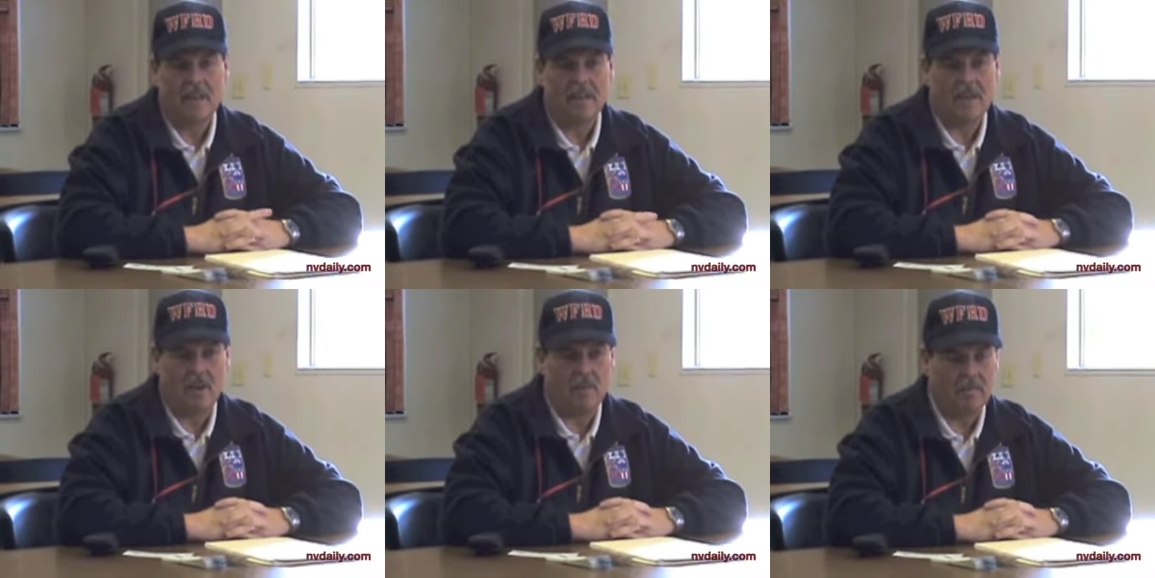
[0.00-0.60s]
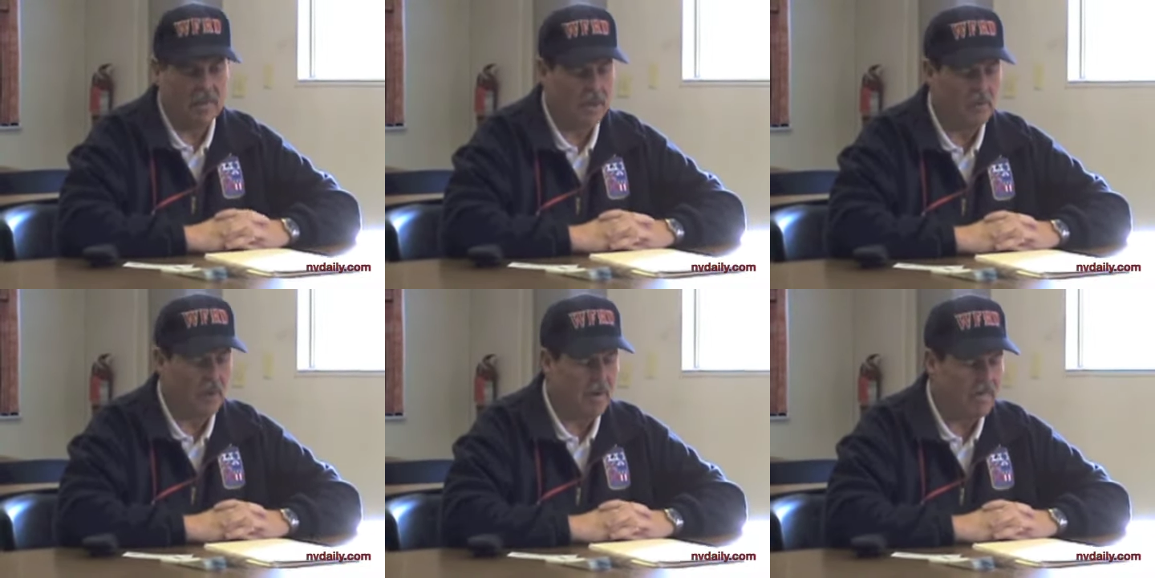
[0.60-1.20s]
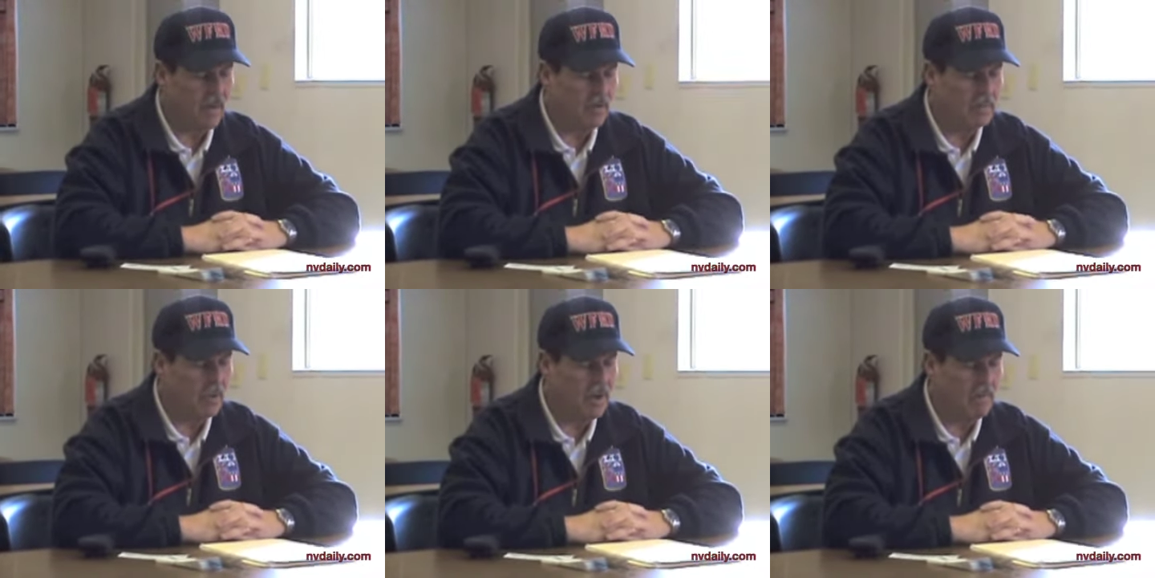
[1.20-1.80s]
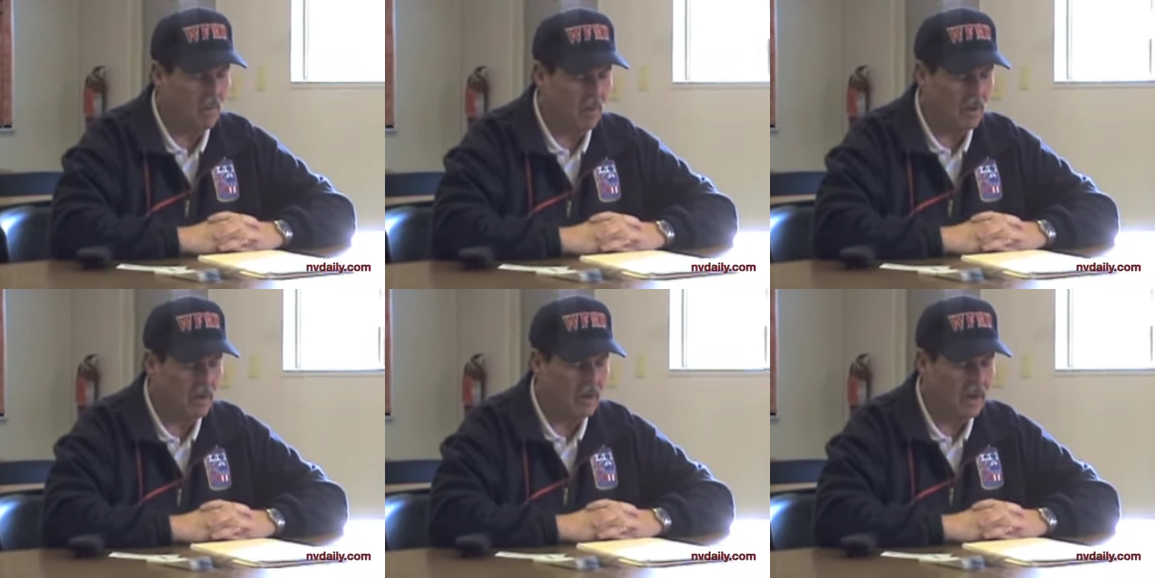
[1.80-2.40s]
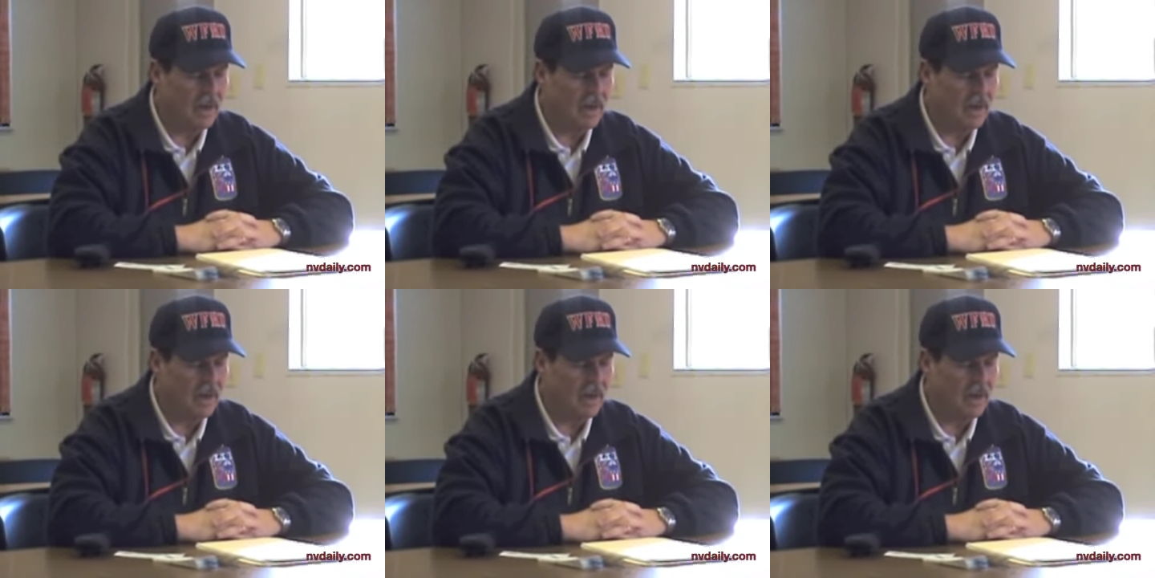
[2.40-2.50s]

So that's why we thought it was pretty important.